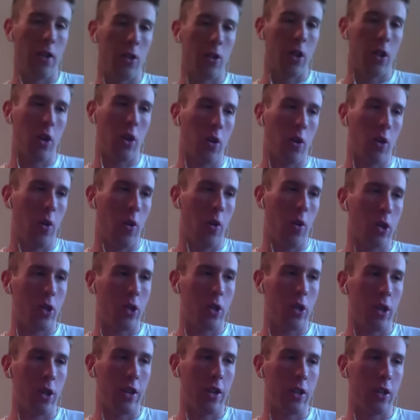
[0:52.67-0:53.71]
no
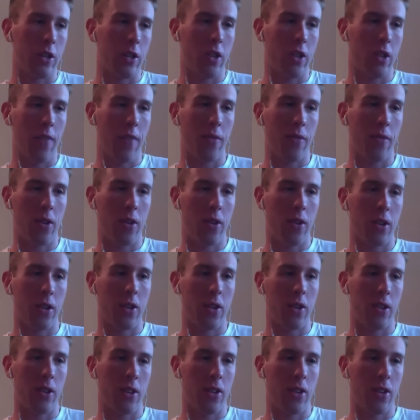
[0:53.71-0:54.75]
question. He's
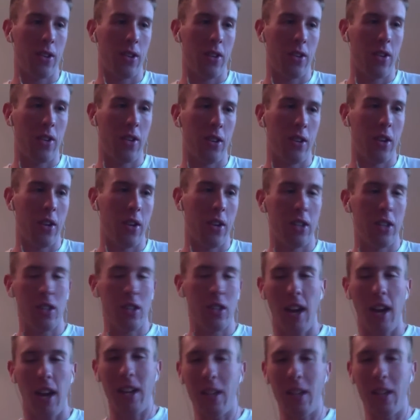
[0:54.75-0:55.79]
definitely it's
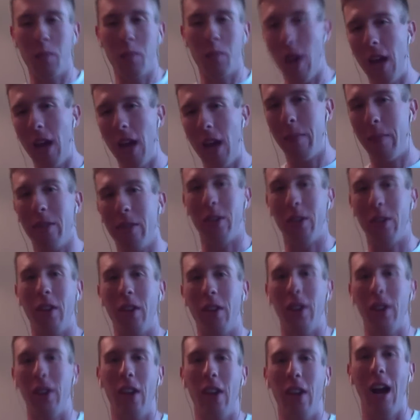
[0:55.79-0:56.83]
not he's maybe
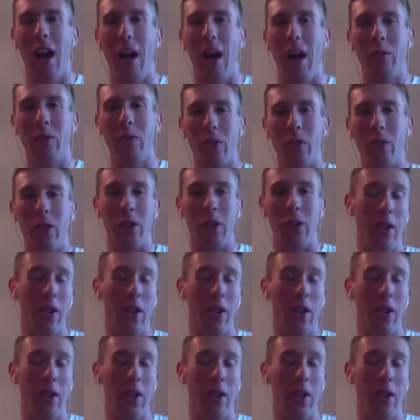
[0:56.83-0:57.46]
the opposite.